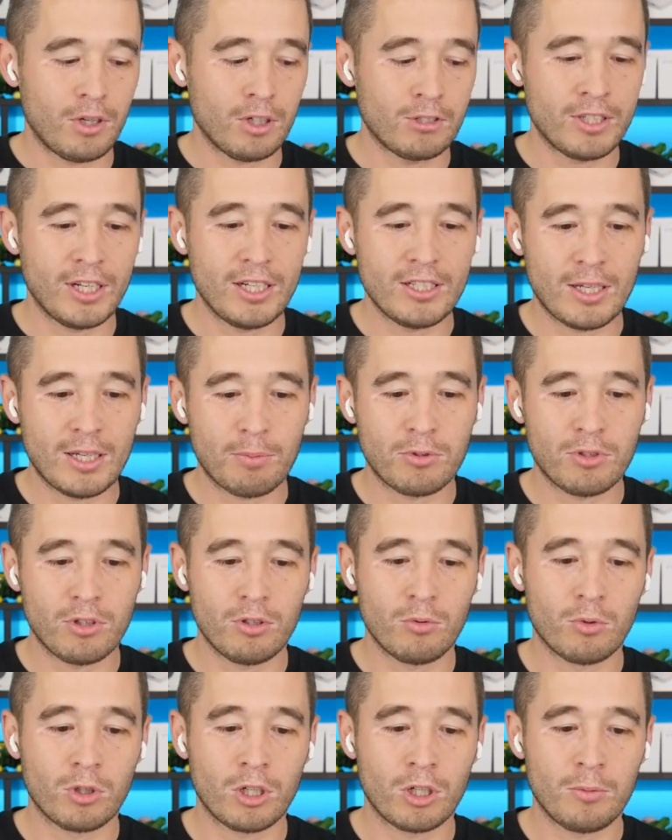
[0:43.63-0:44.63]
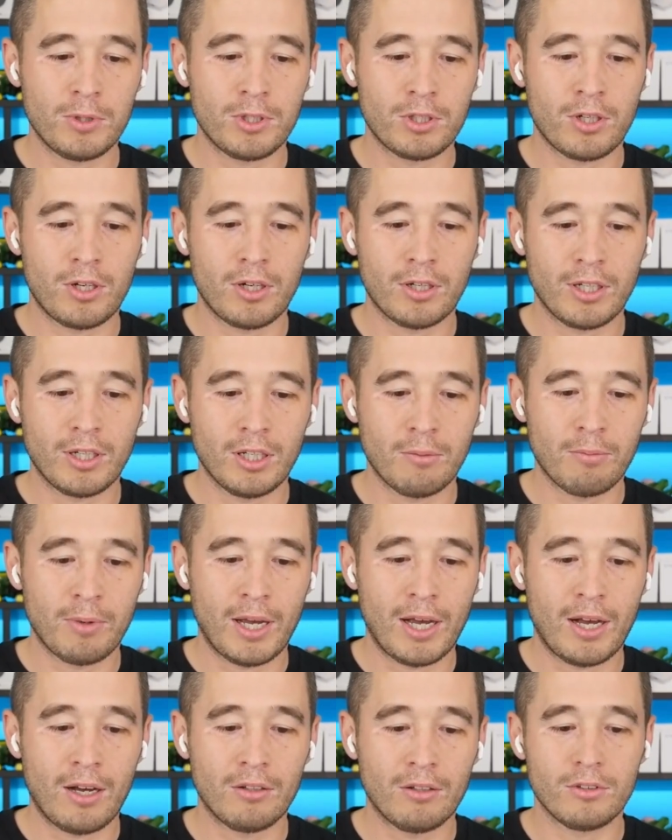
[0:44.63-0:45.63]
today's episode, we're going to be talking
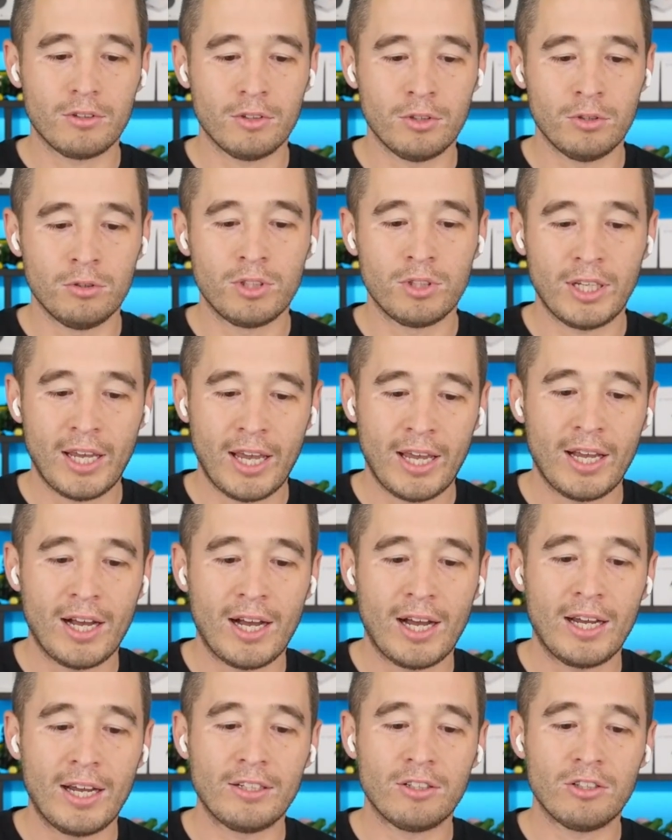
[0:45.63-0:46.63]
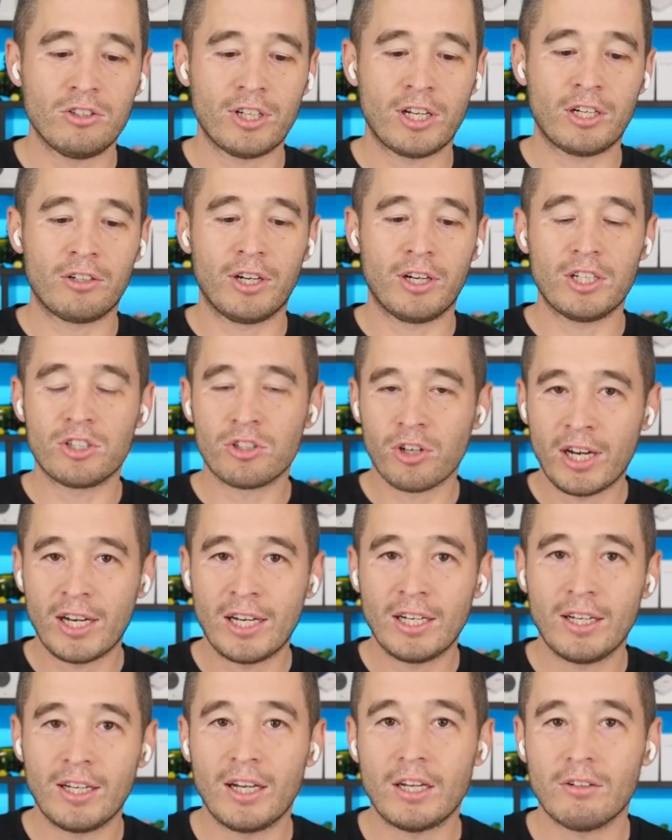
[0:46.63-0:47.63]
about using AI to generate
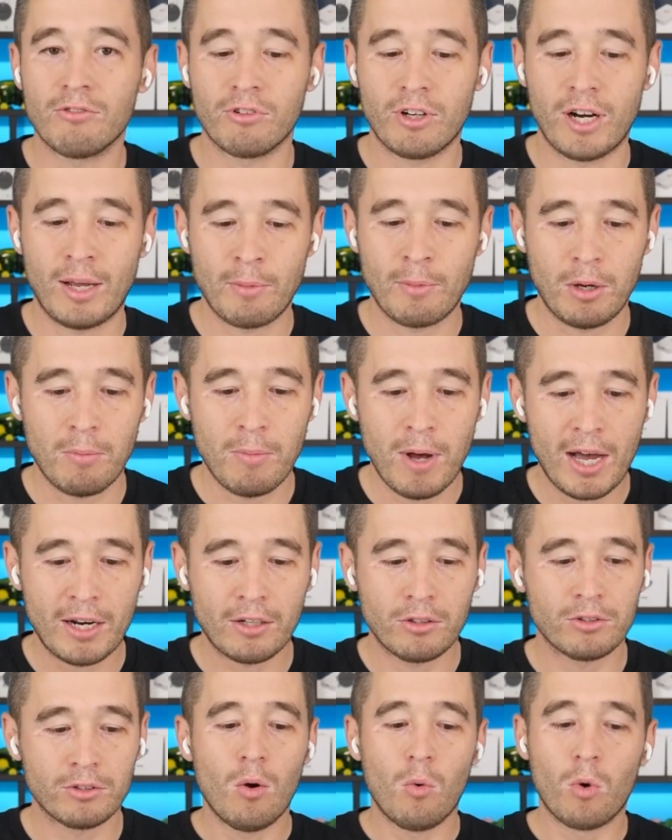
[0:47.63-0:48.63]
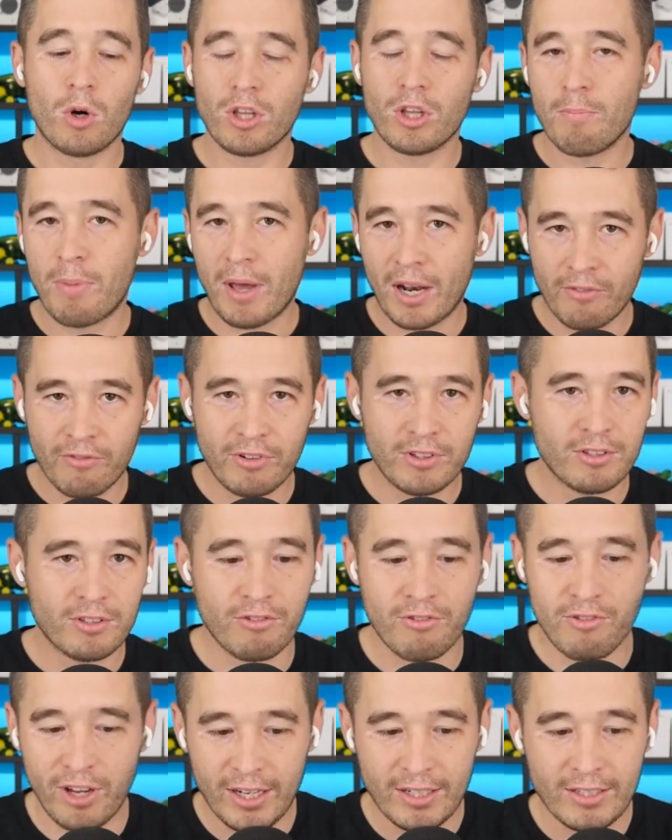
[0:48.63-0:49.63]
training data for ML models. What are the benefits of
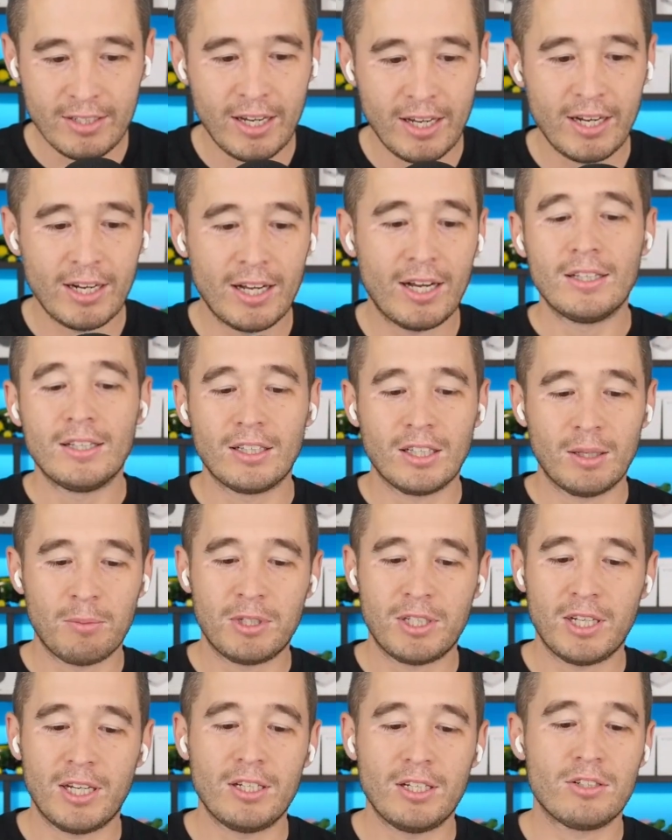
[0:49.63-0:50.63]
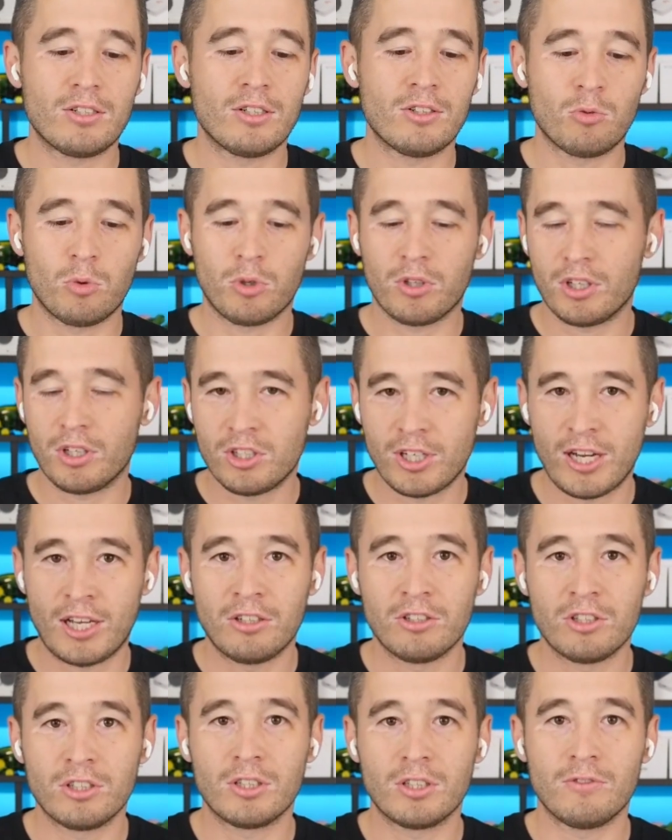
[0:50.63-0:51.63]
fake data, the limitations, what are the
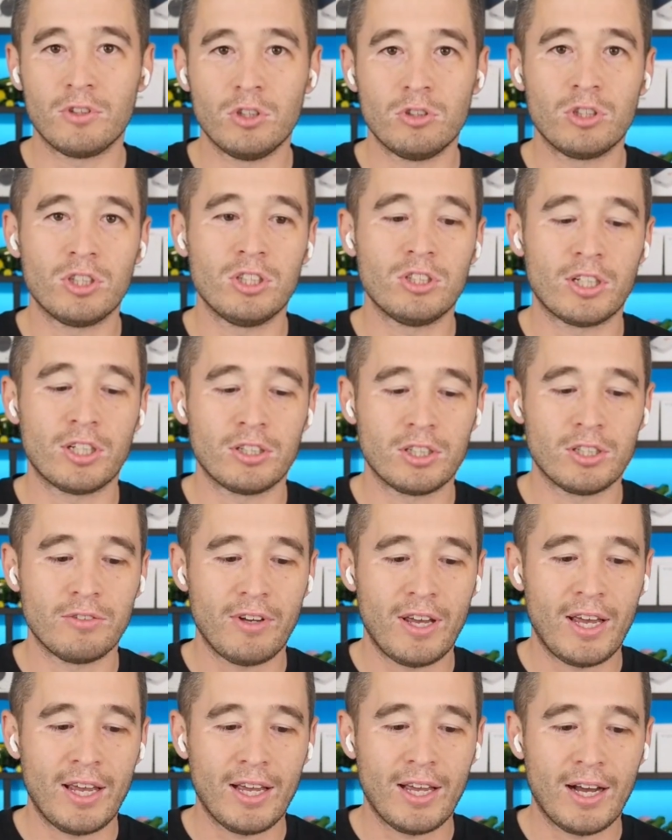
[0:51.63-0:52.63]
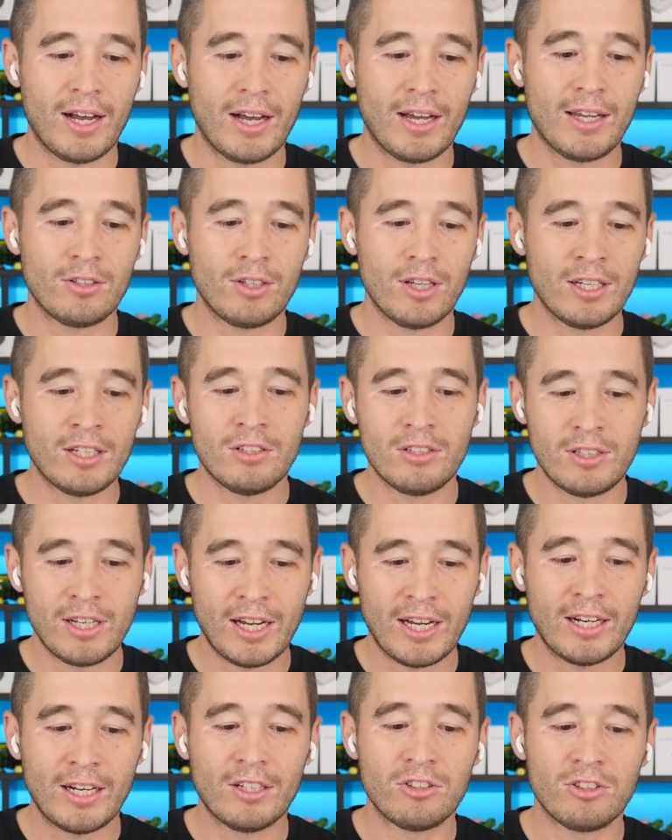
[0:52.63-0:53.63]
challenges of using generative AI in
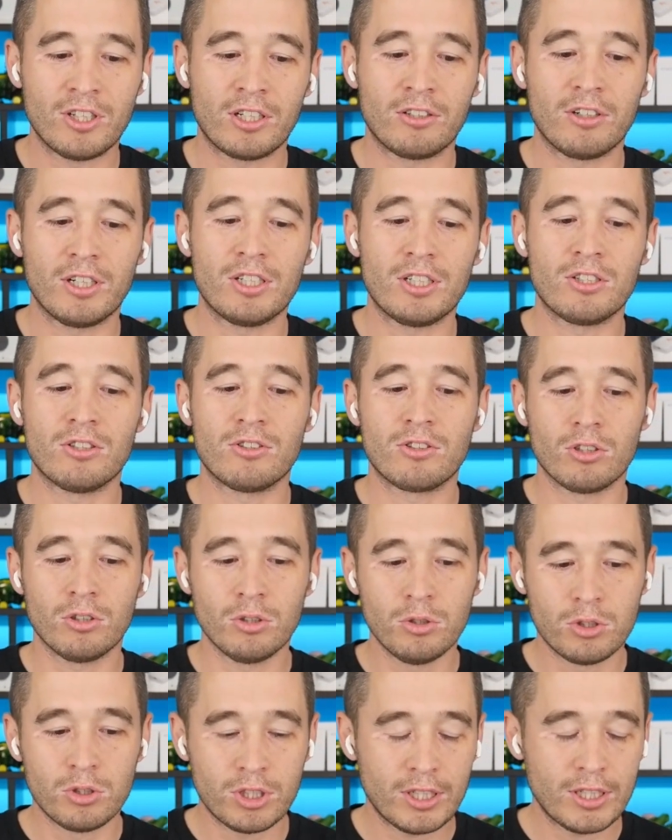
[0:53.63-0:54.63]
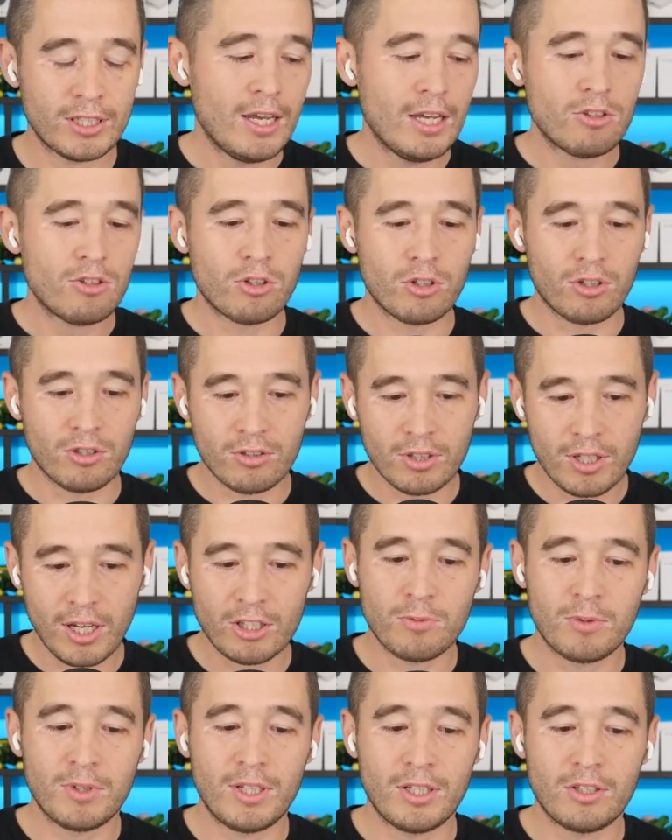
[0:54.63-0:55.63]
data generation solutions? So to
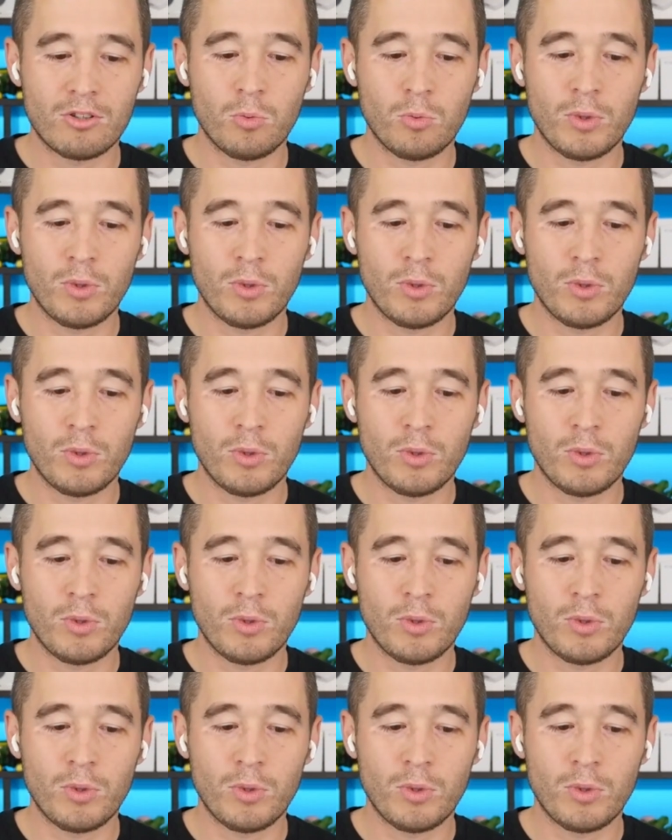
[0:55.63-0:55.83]
discuss this, we